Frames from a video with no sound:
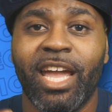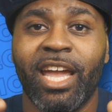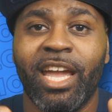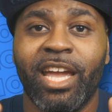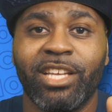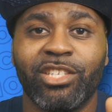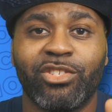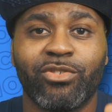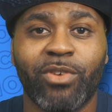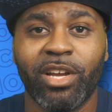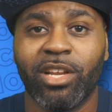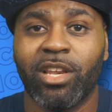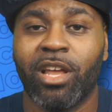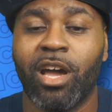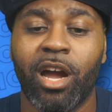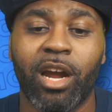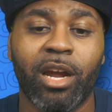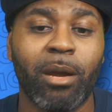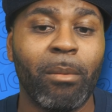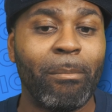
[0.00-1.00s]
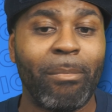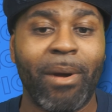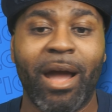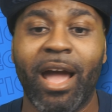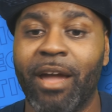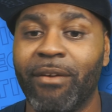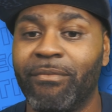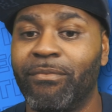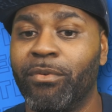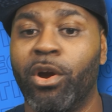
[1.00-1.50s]
and Treylon
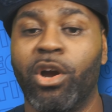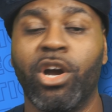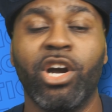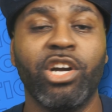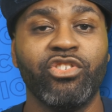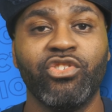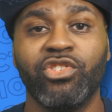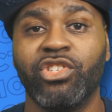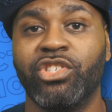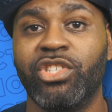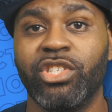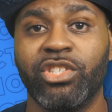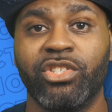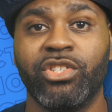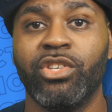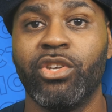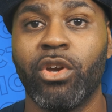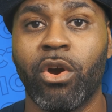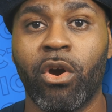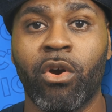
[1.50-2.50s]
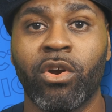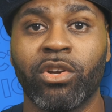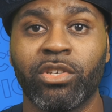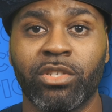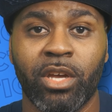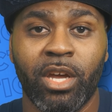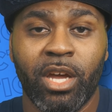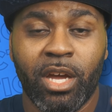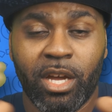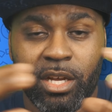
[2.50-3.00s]
combined for 160
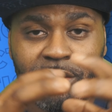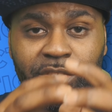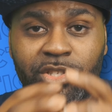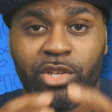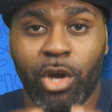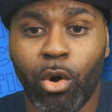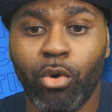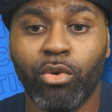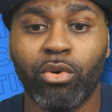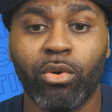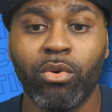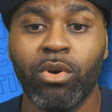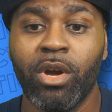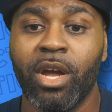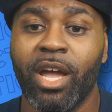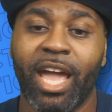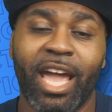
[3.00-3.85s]
yards total,